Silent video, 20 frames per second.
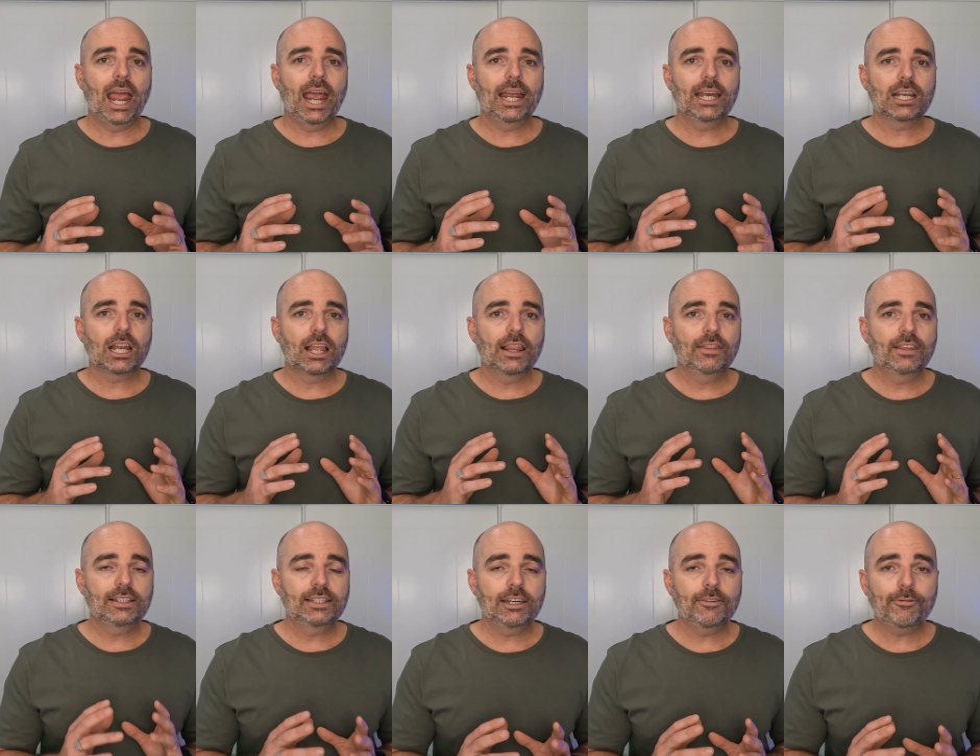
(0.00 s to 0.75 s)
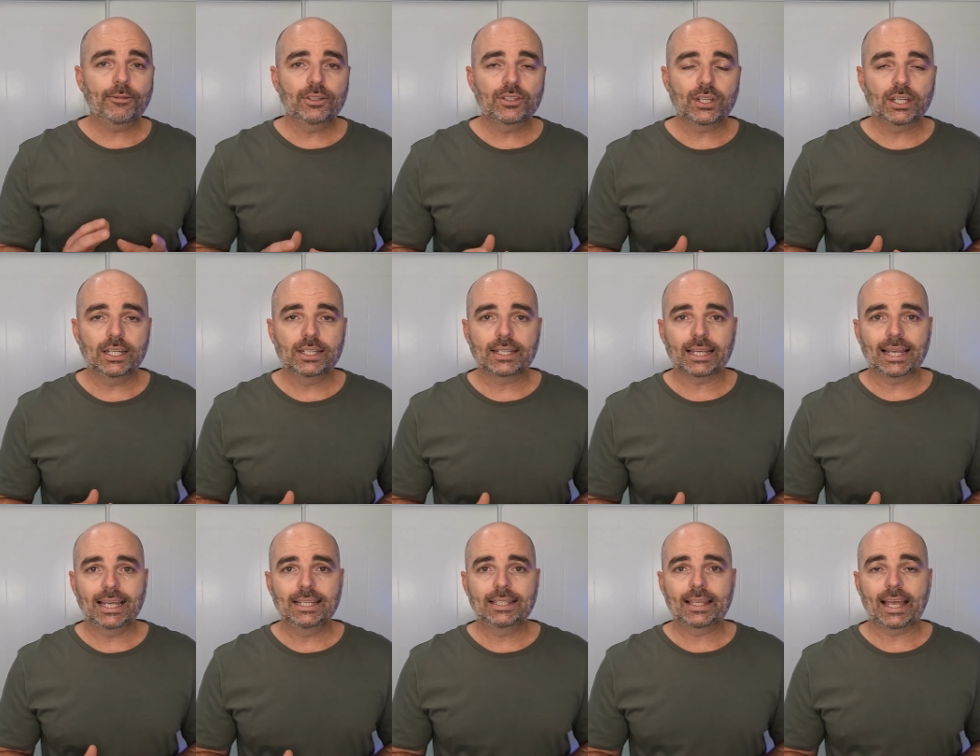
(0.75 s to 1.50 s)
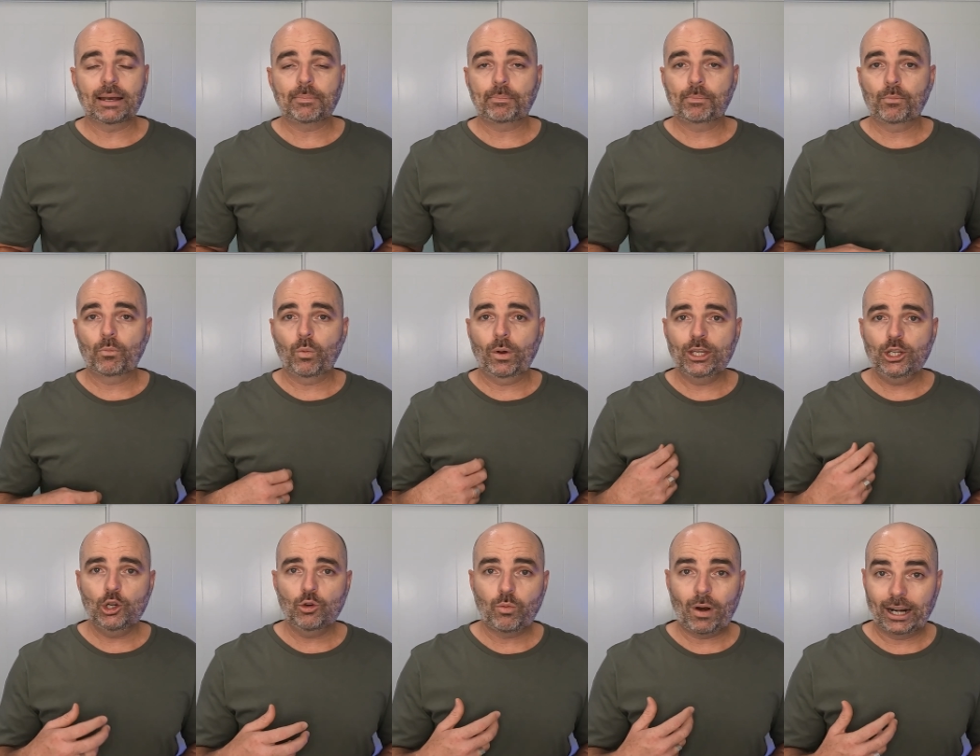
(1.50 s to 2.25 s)
And the difference is, is that
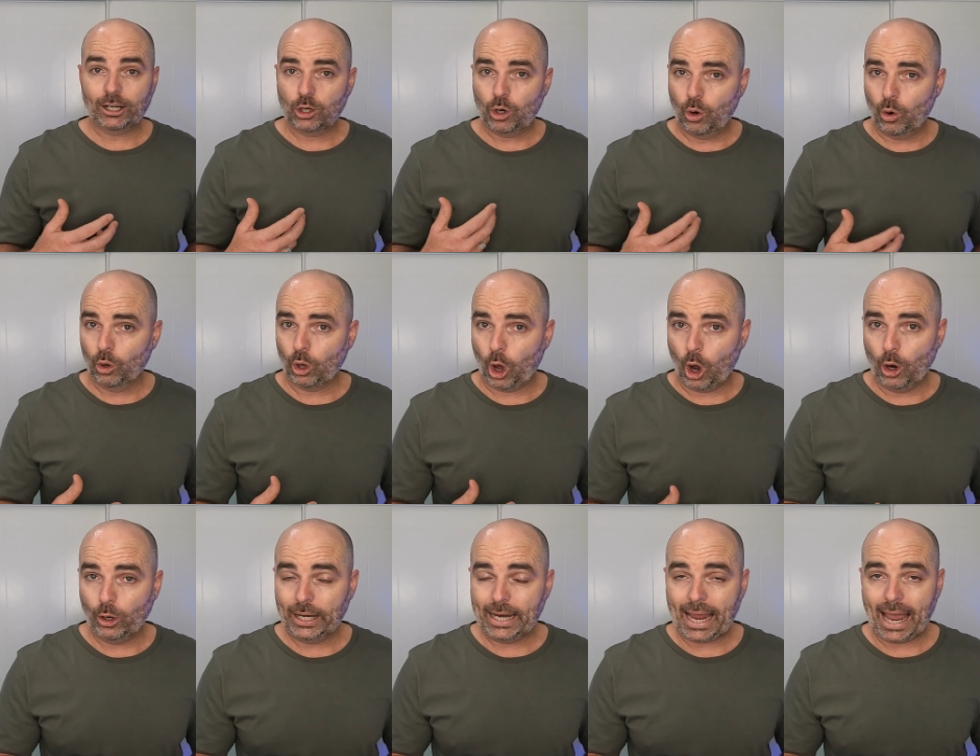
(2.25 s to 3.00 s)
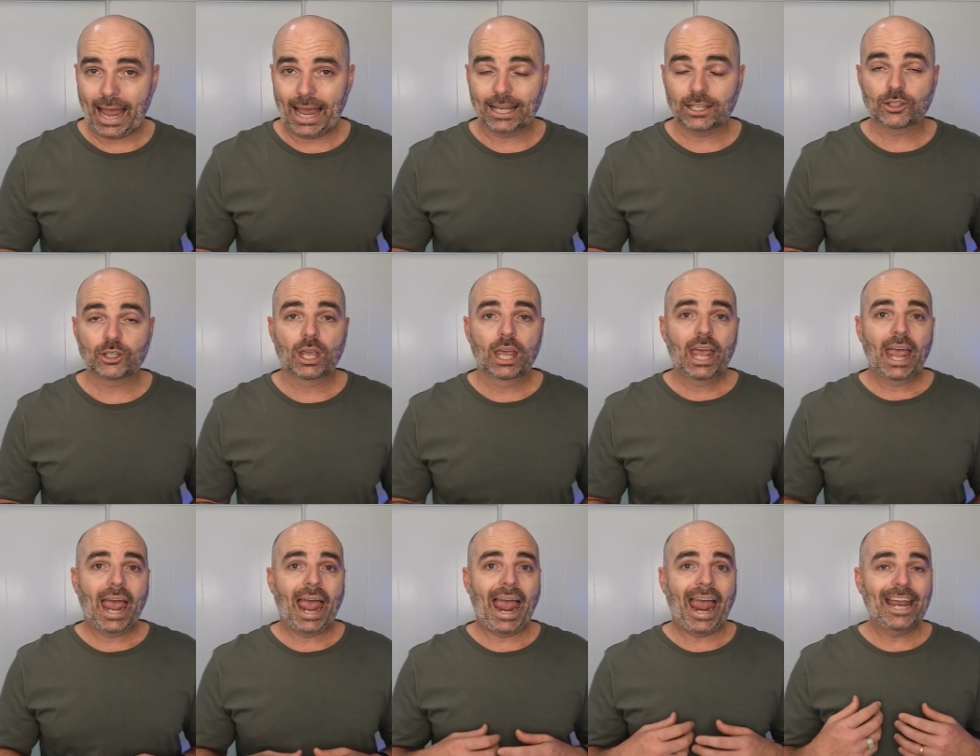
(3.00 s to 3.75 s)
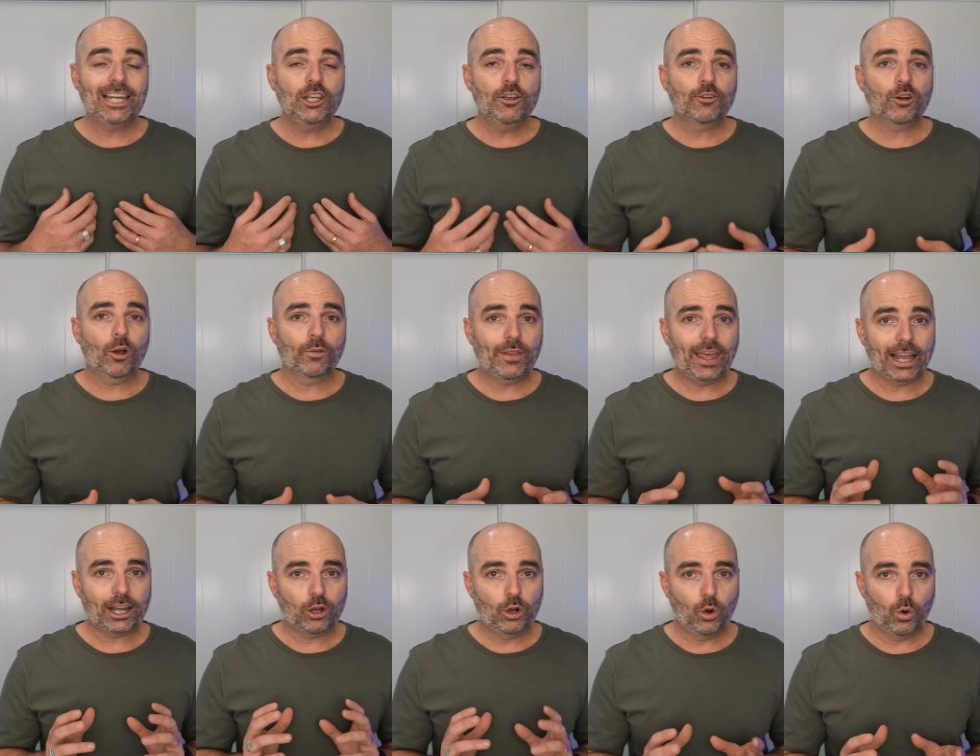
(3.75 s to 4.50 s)
when you run call-only ads, and you've got
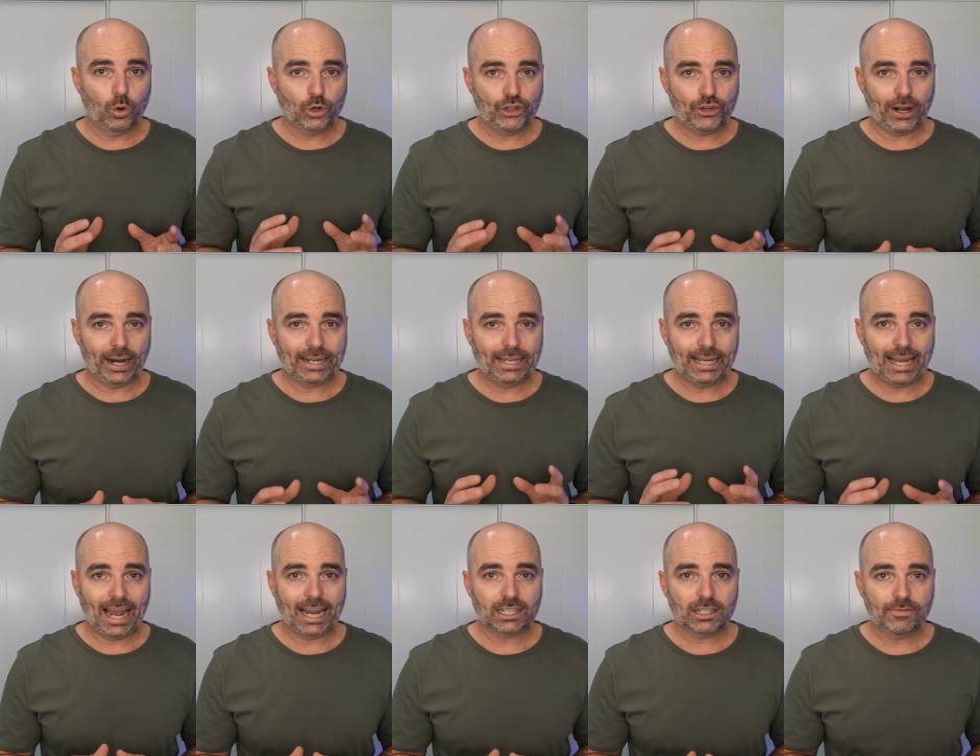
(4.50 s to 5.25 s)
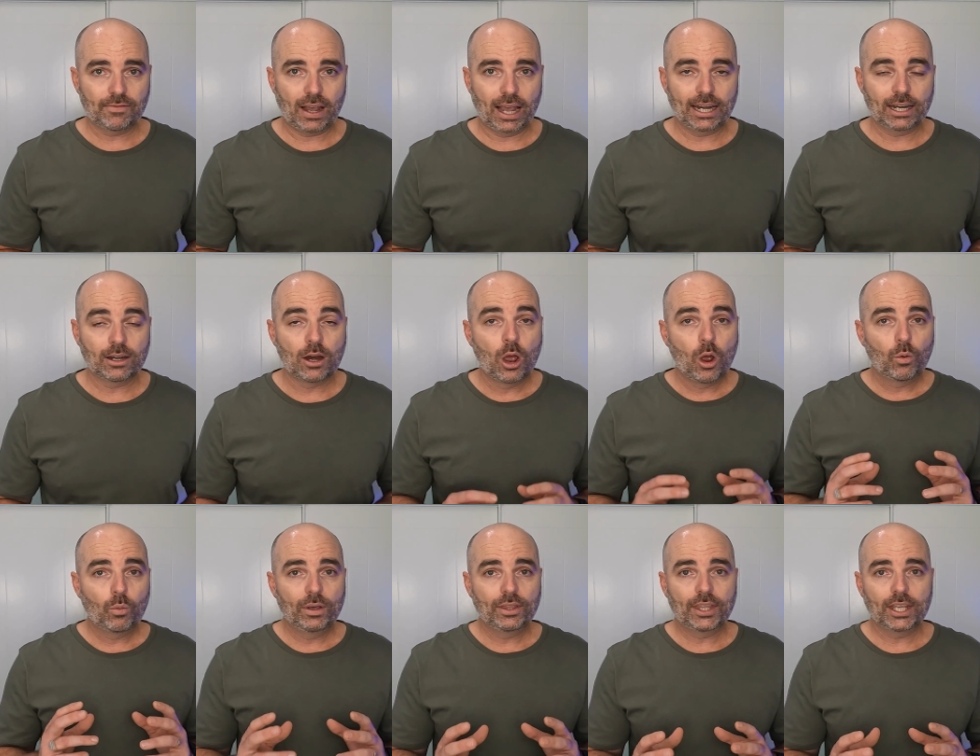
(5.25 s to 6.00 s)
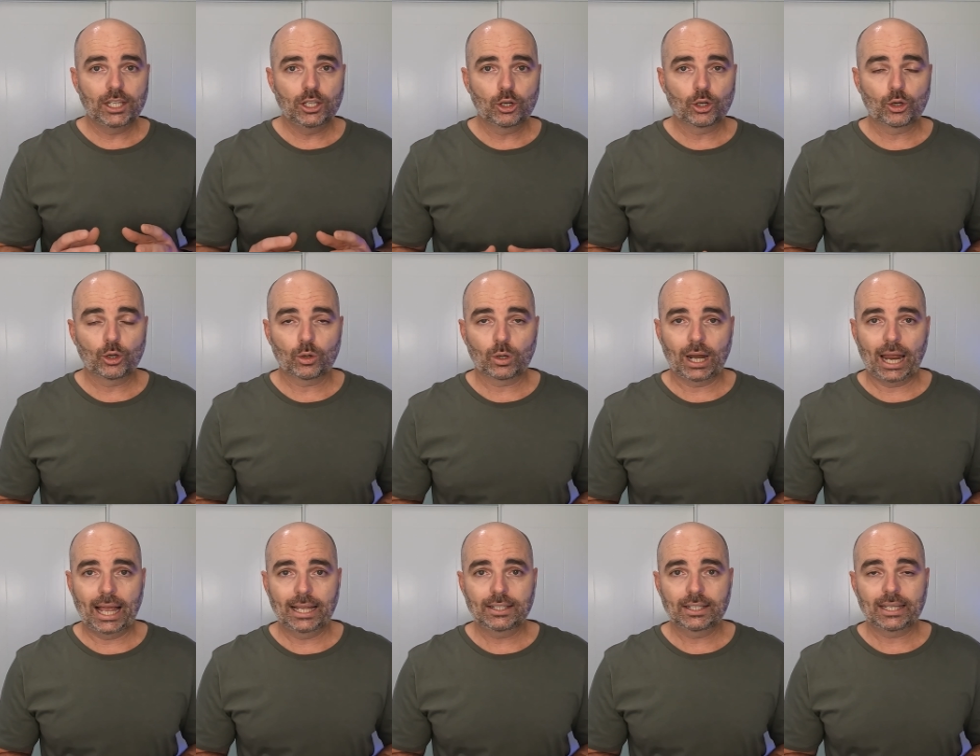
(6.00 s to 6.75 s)
that core tracking activated within your
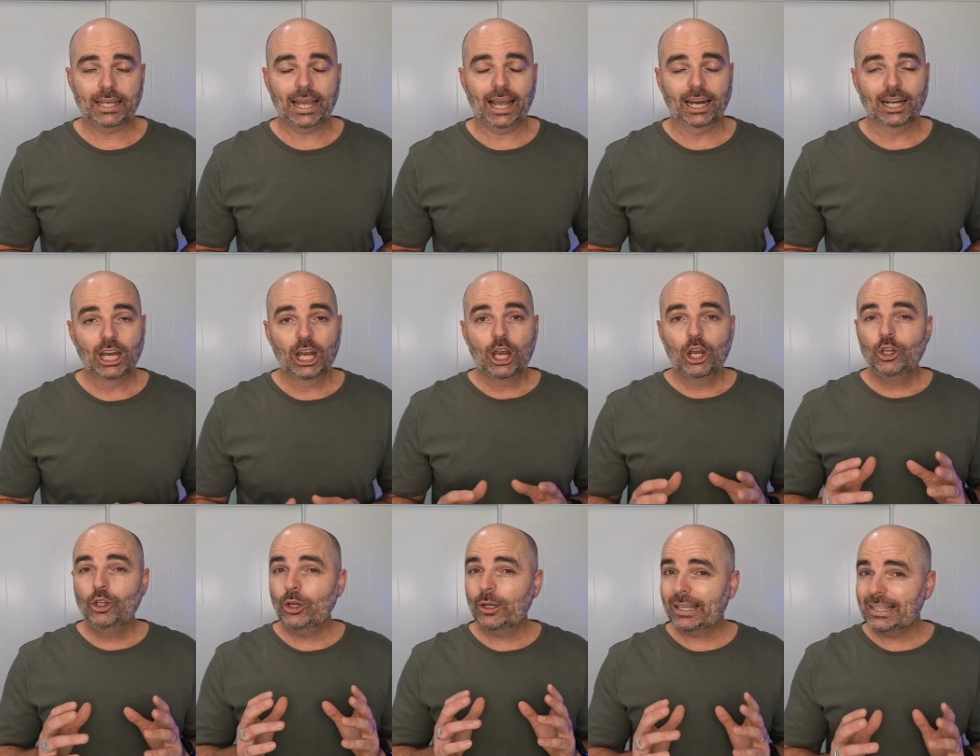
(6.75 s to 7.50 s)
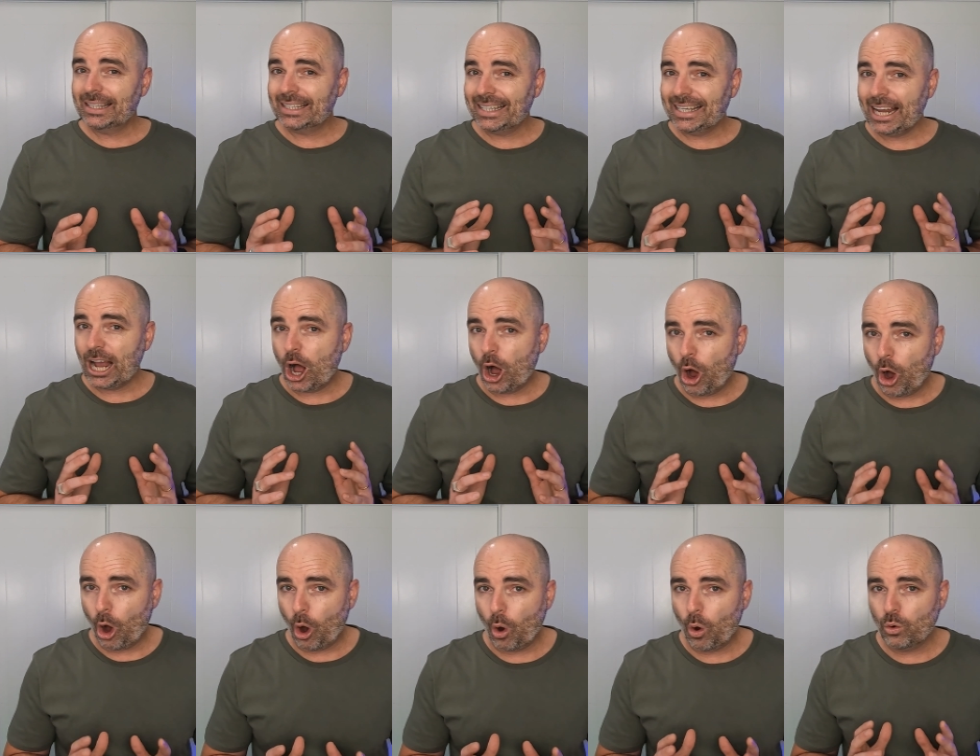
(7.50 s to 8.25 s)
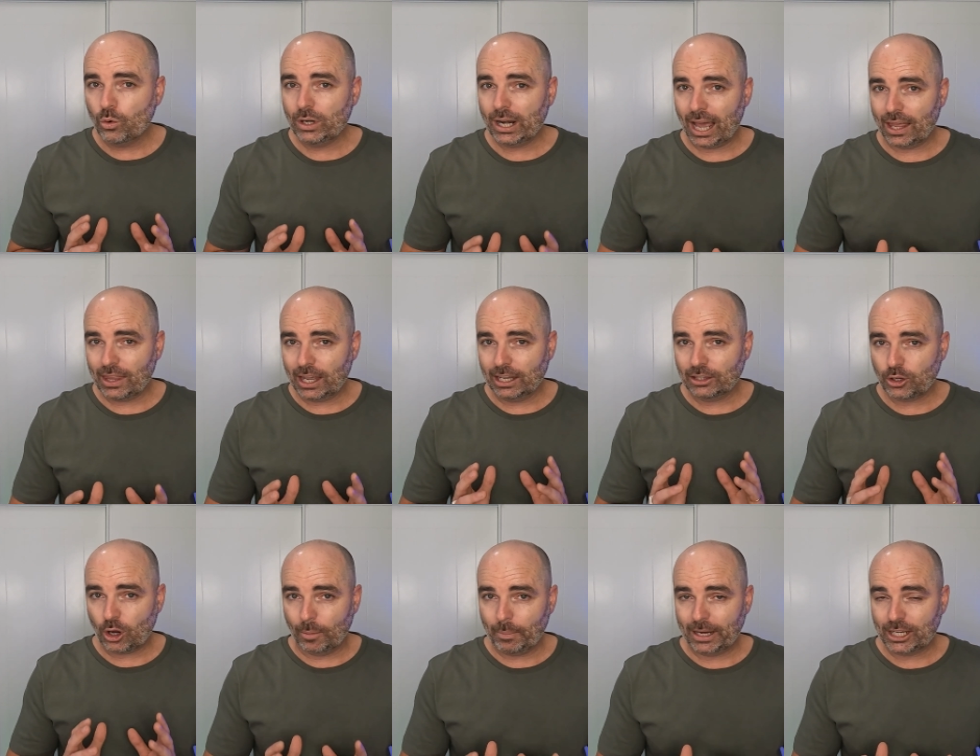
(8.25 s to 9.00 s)
Google Ads account, you can see a whole nother
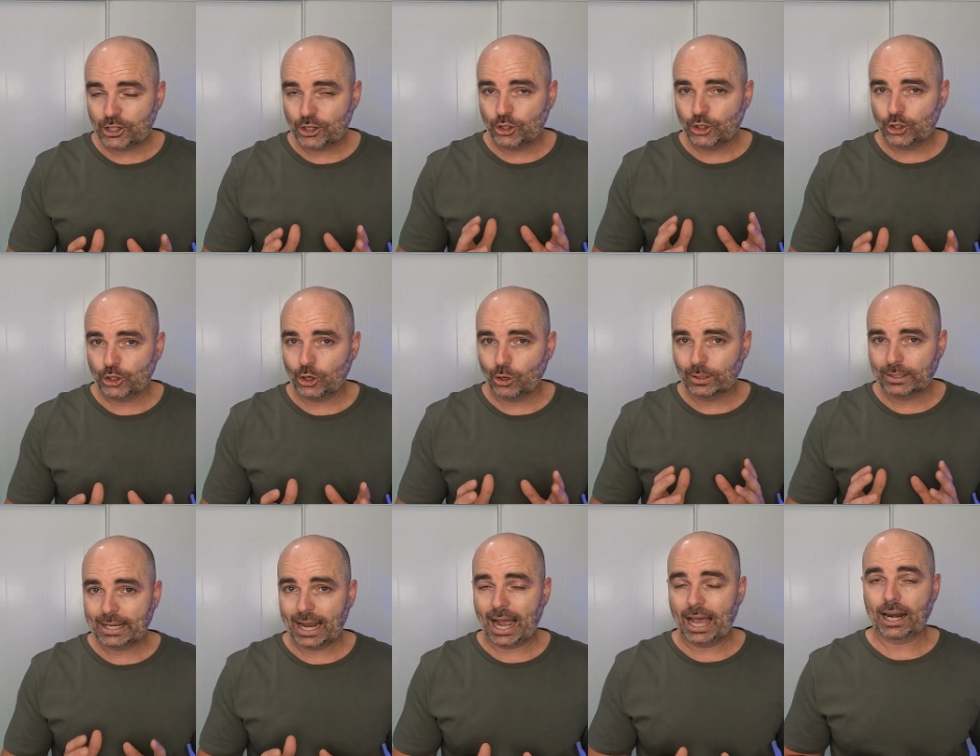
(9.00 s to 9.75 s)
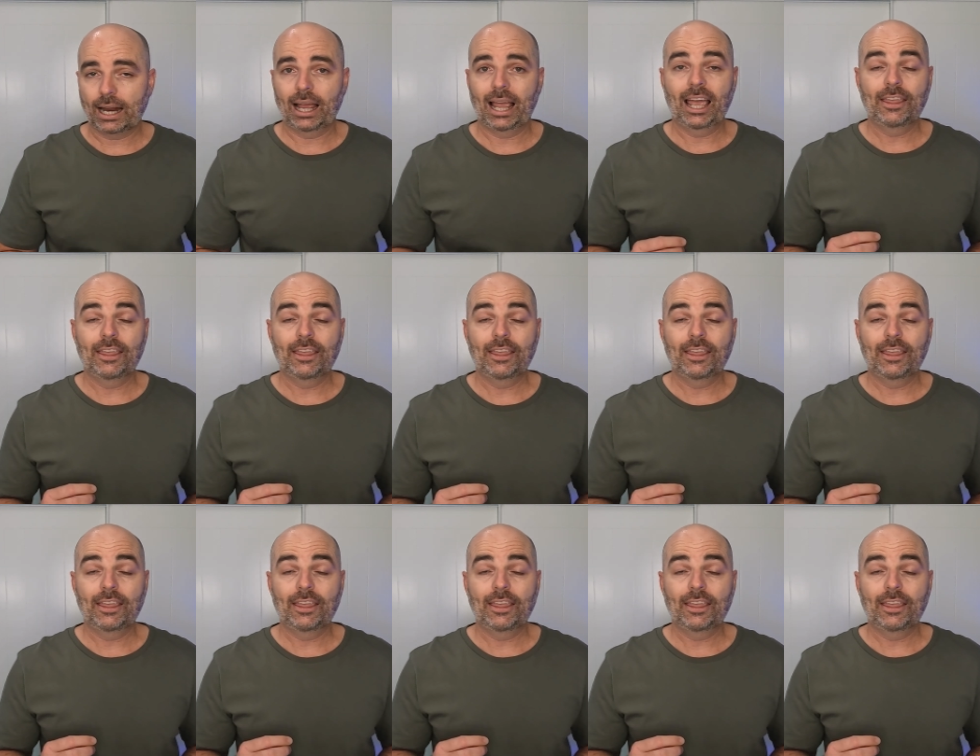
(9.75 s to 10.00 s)
dimension to your data.